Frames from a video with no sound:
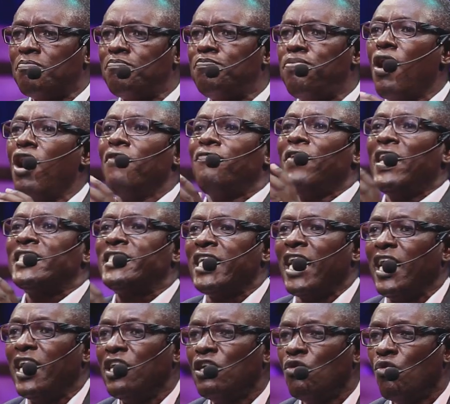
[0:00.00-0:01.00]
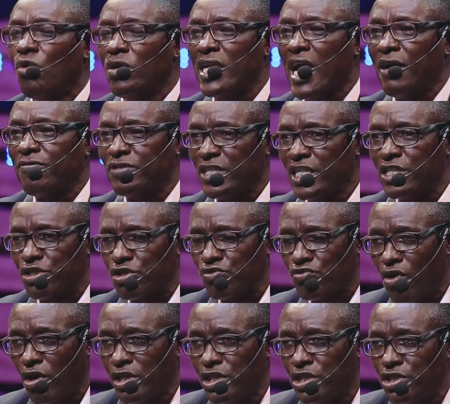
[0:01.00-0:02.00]
Poverty would have
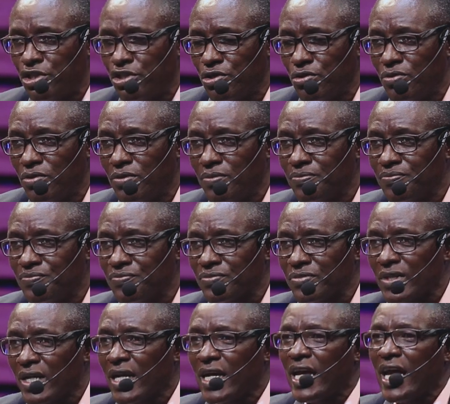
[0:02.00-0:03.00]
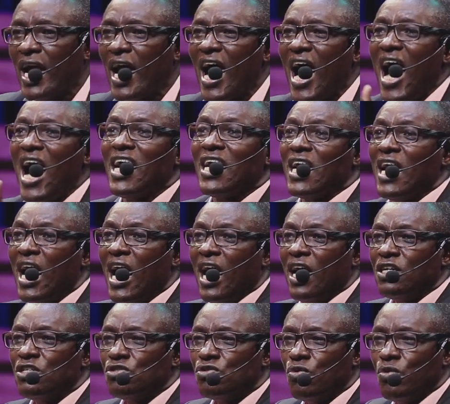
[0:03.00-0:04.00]
destroyed you.
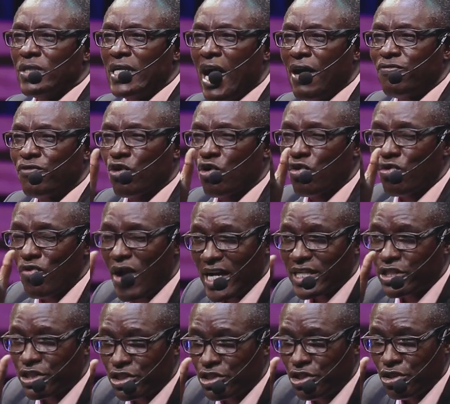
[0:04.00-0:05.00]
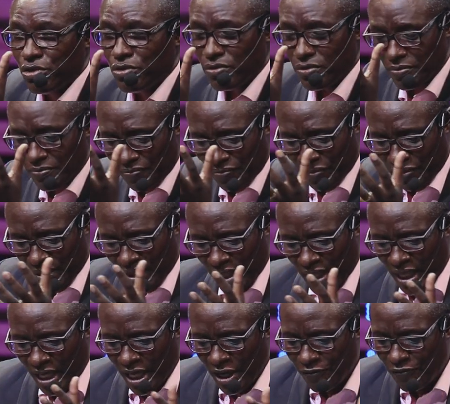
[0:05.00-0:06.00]
Hunger would have crushed you
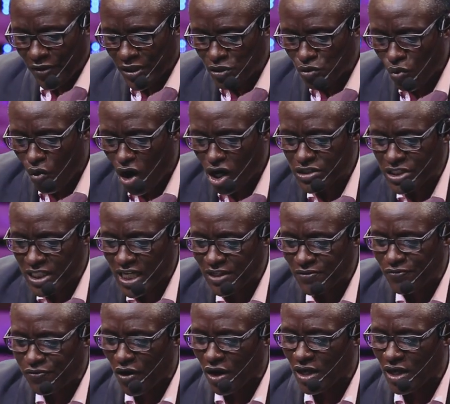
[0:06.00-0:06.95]
if it wasn't for